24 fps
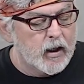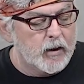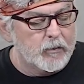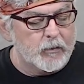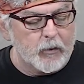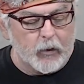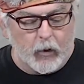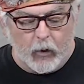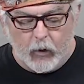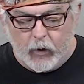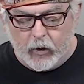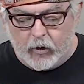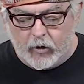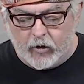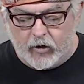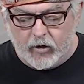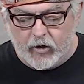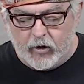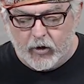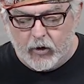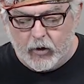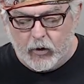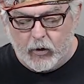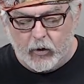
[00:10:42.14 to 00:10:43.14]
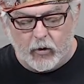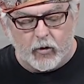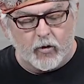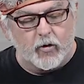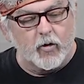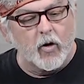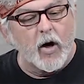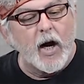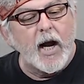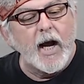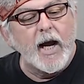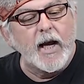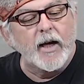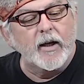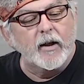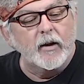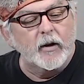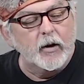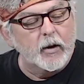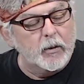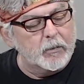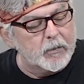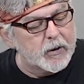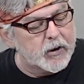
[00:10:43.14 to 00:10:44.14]
going to drag a
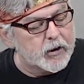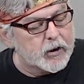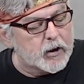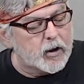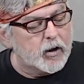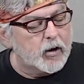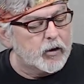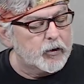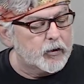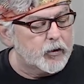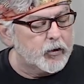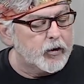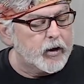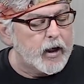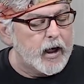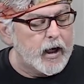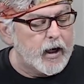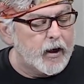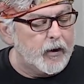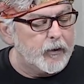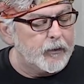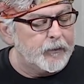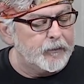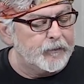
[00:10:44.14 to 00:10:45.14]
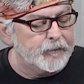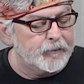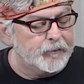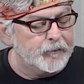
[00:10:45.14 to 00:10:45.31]
little bit of color down.